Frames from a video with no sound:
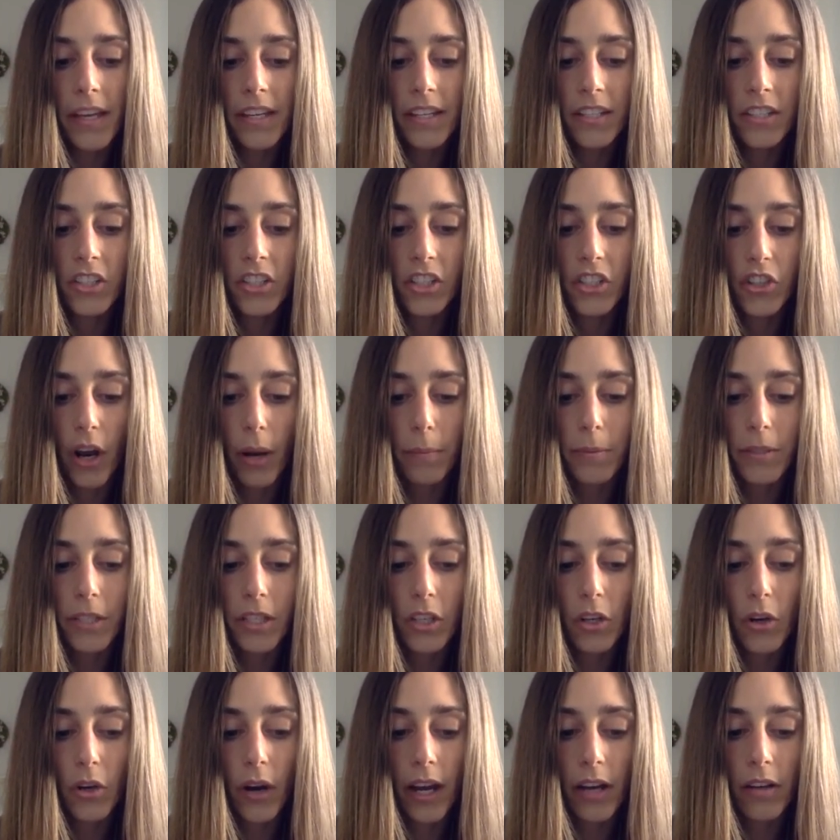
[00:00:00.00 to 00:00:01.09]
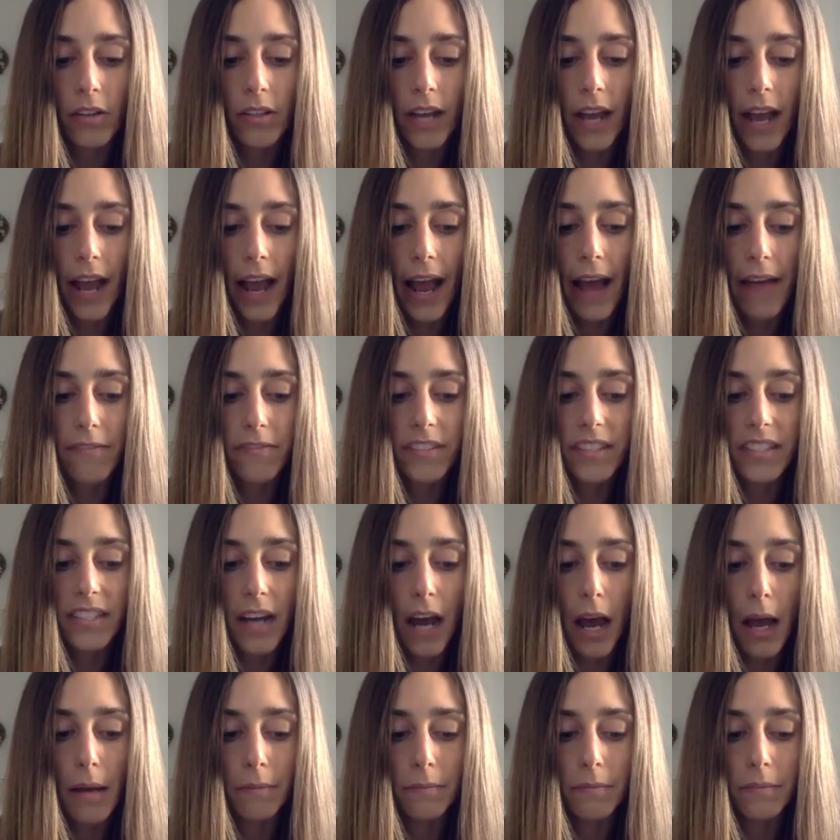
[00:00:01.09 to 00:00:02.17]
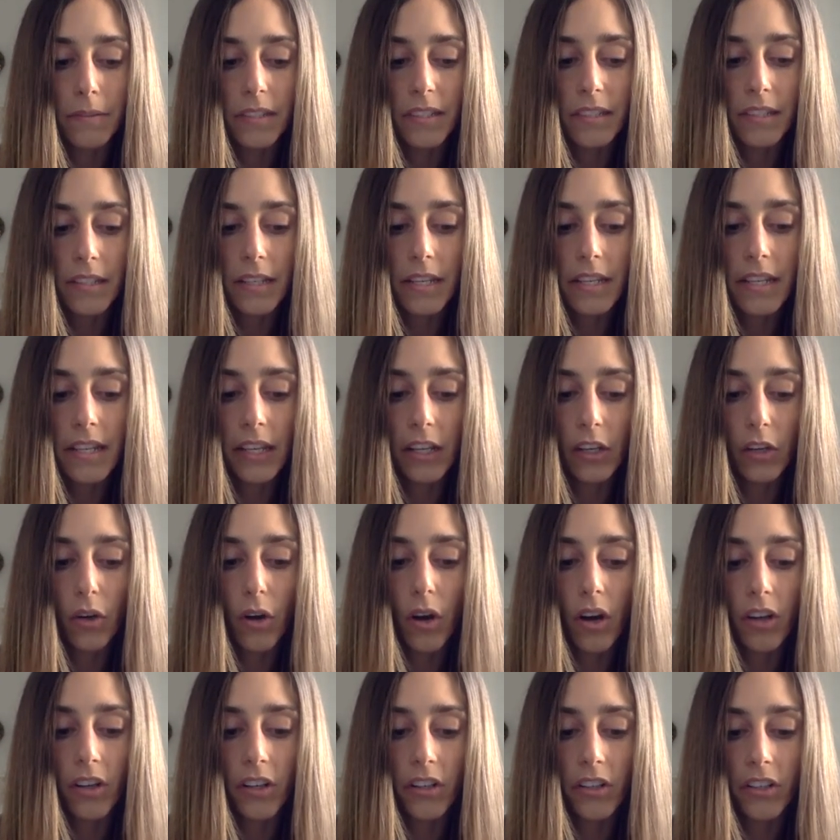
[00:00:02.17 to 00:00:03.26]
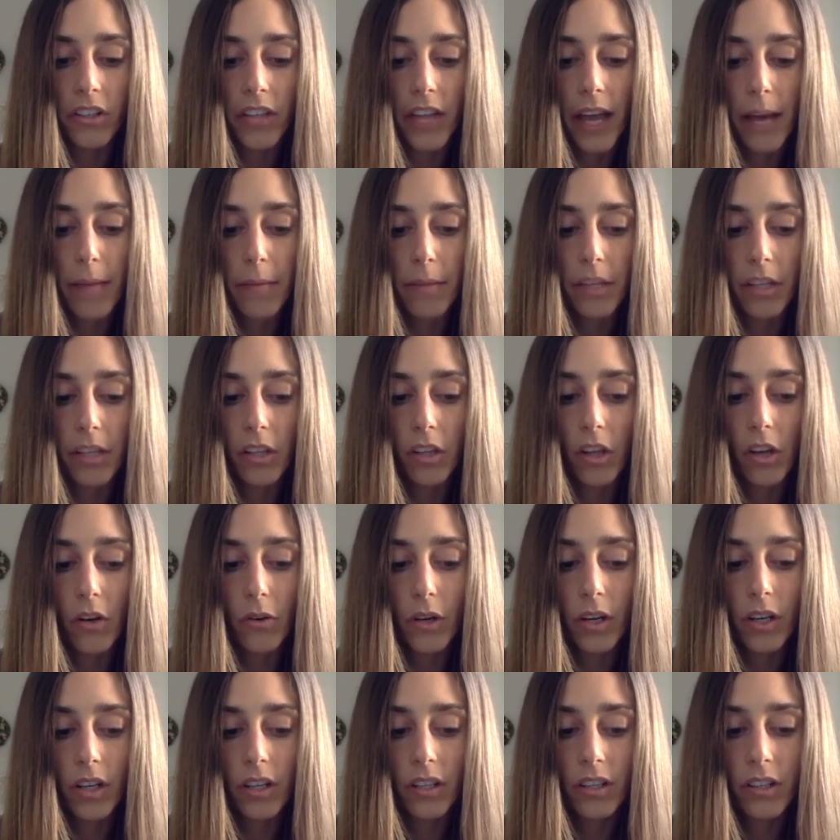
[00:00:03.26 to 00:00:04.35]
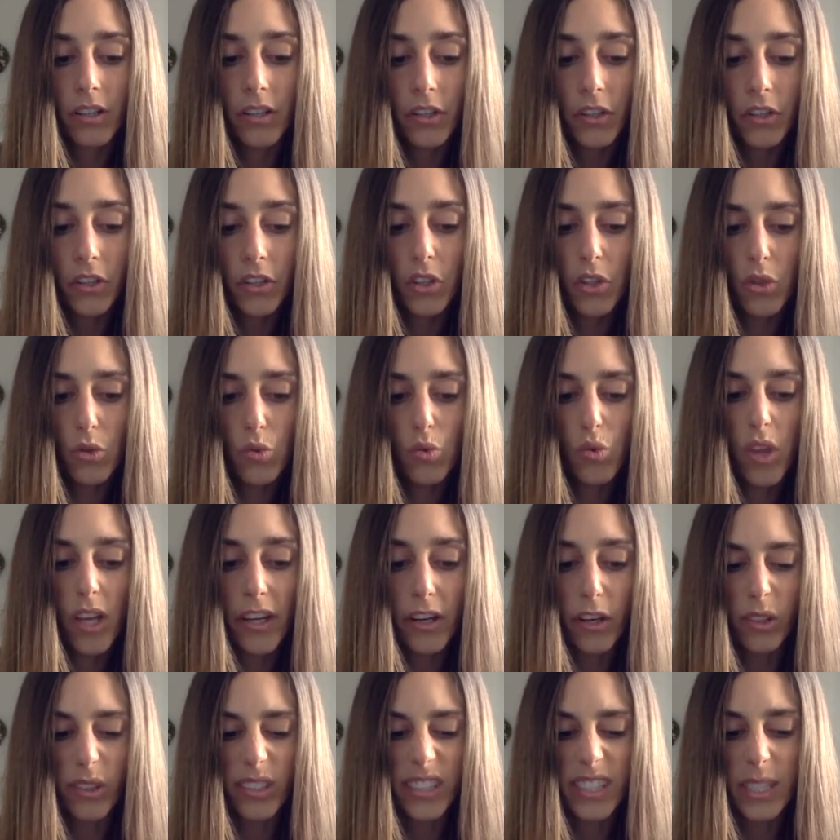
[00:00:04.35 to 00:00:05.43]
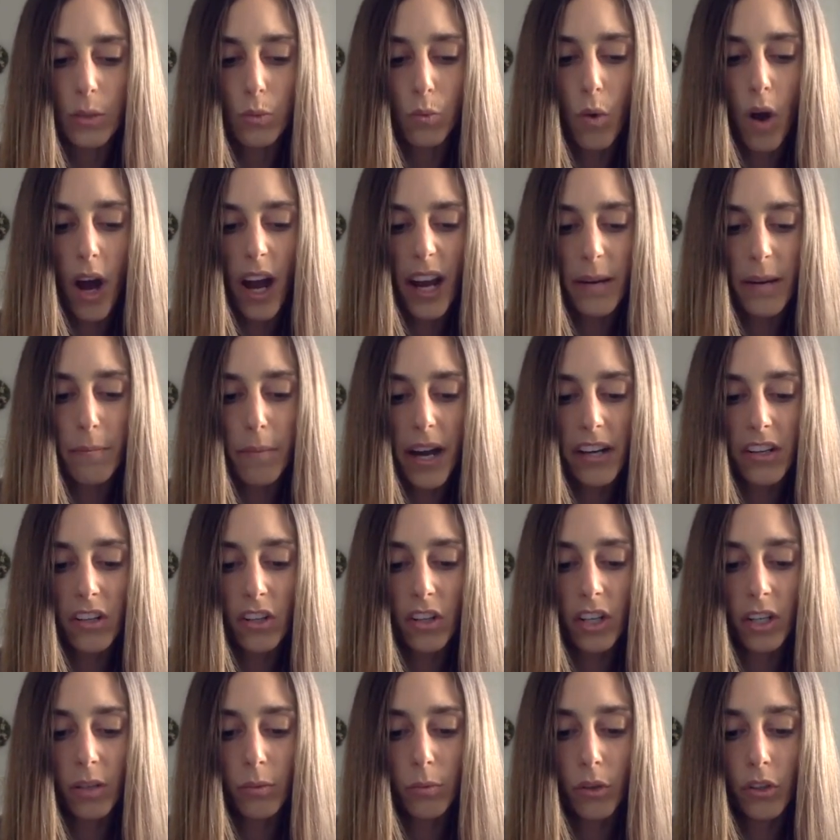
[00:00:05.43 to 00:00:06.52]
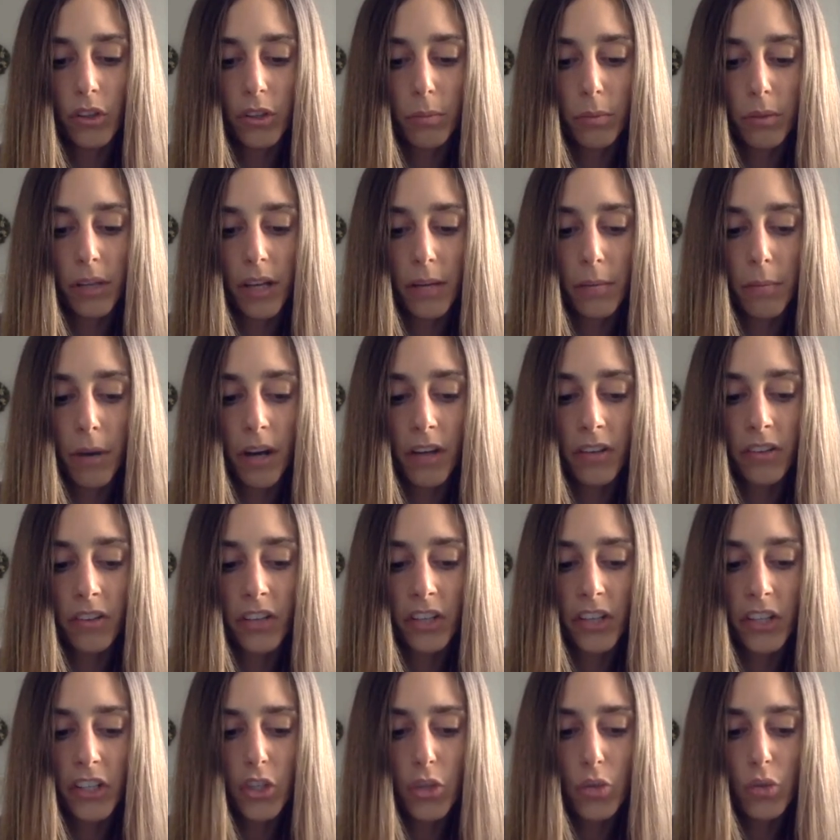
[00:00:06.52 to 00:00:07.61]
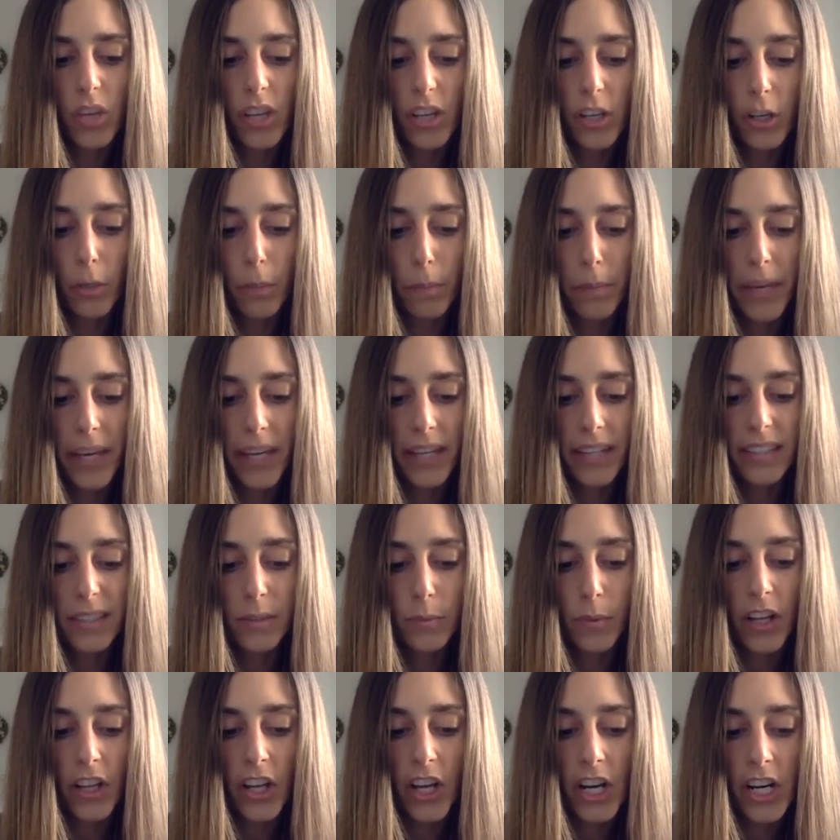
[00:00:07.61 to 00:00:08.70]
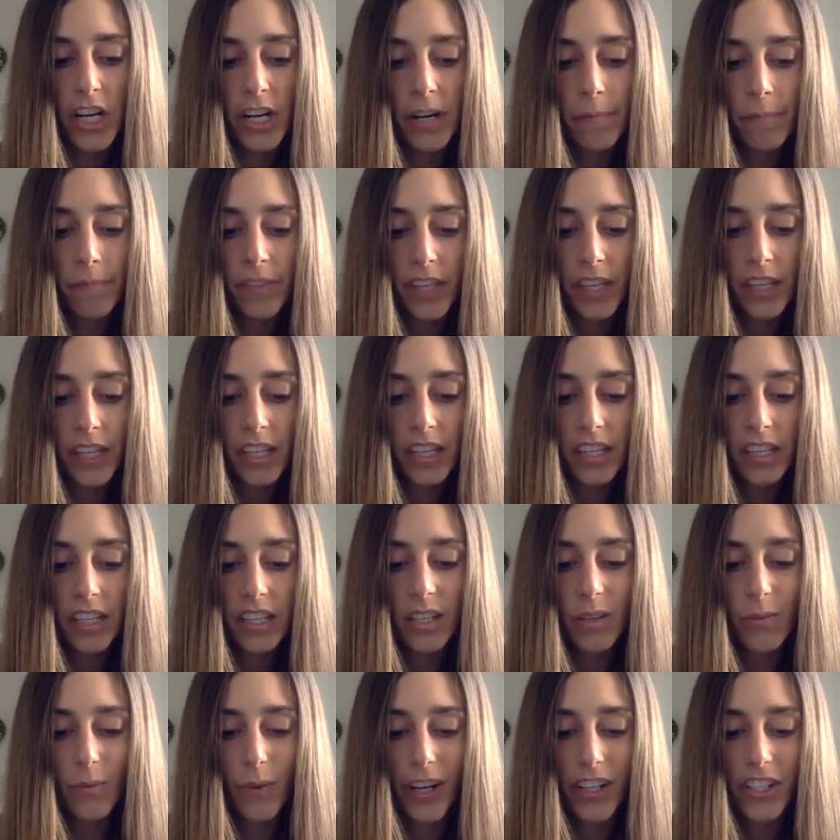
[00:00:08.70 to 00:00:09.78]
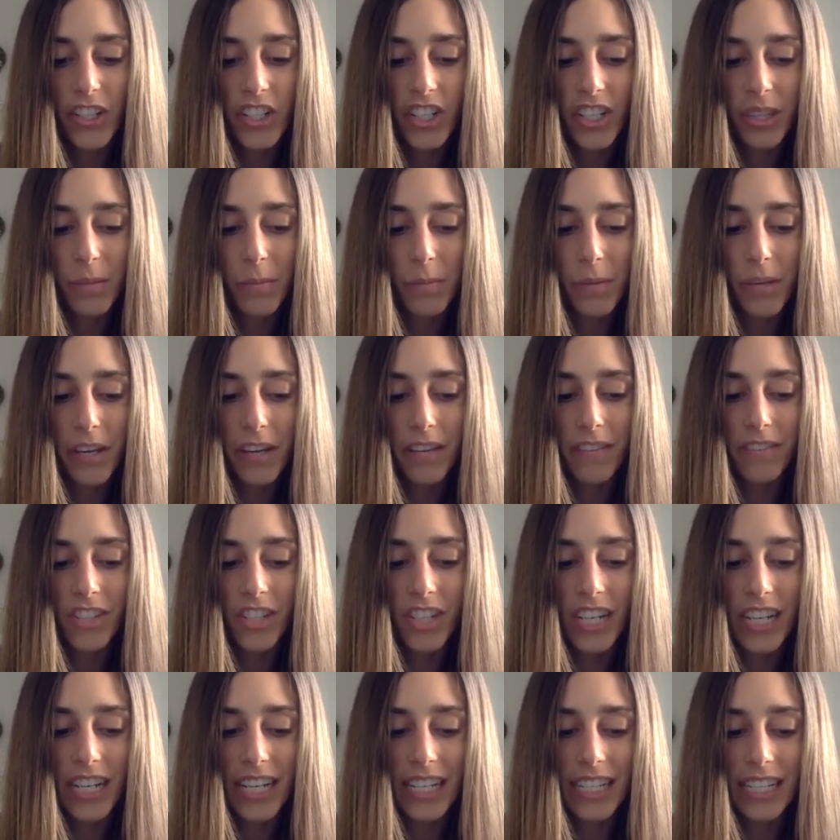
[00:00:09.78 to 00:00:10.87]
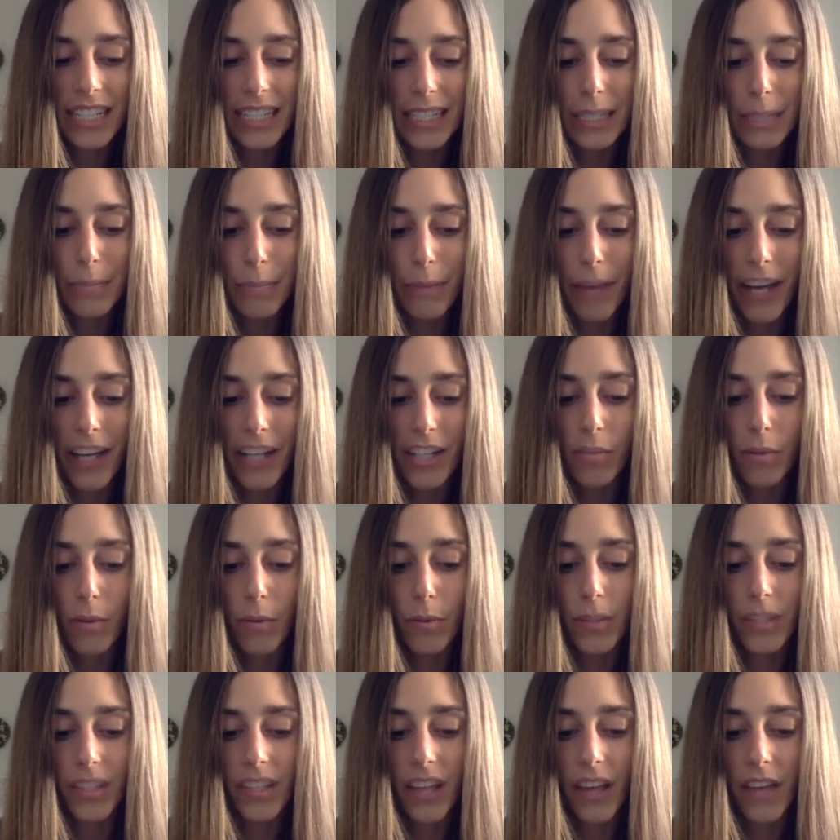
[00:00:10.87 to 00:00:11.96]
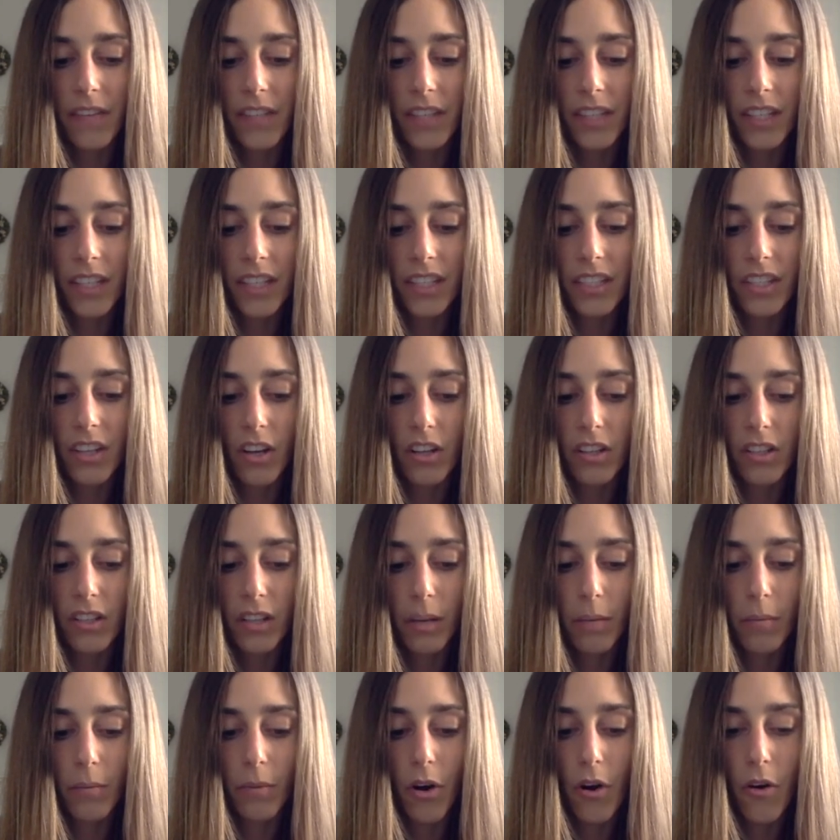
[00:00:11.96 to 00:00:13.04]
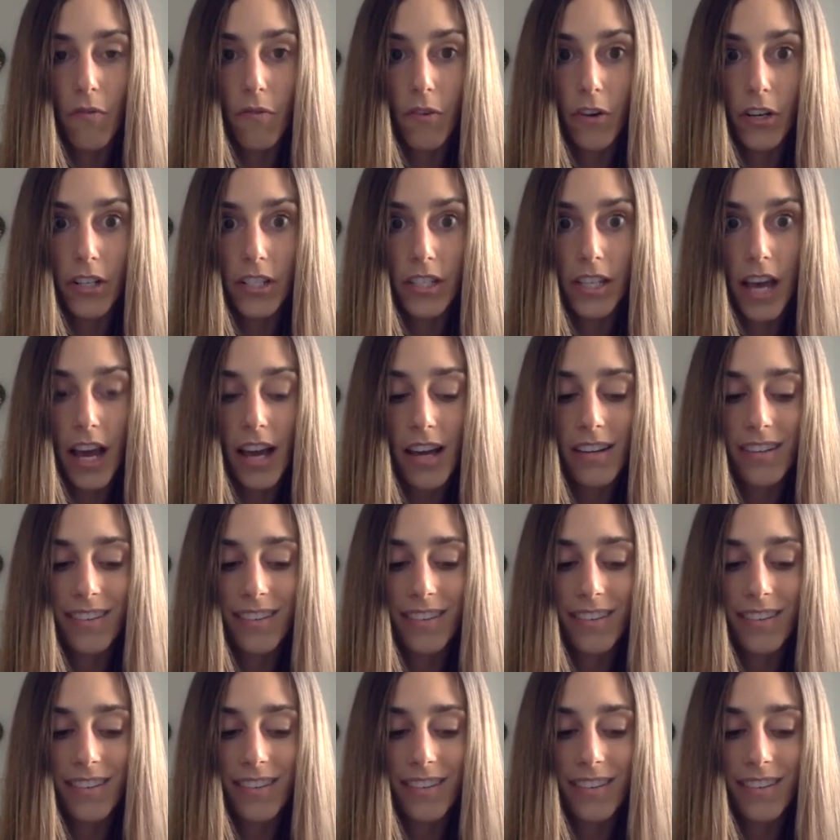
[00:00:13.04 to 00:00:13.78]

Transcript: She dropped to the ground, half stunned, and then crawled under the hem of the cloak. You little swine bugler, rolled the blood bottler. You little pig speller. He rushed at the BFG and smashed what was left of the snozcumber over his head.